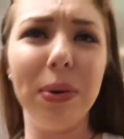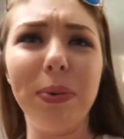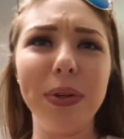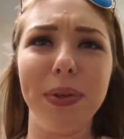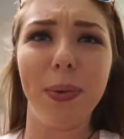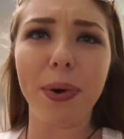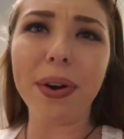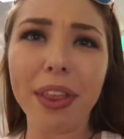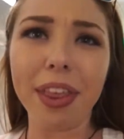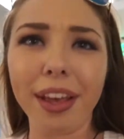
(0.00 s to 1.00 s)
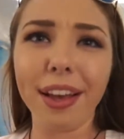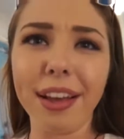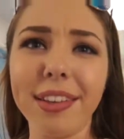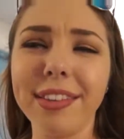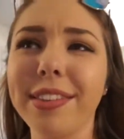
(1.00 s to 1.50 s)
Resort thing, I
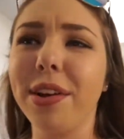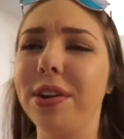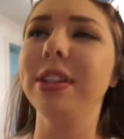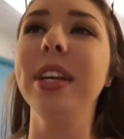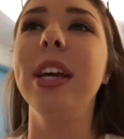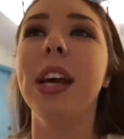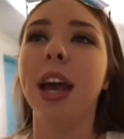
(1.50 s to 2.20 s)
guess it's called.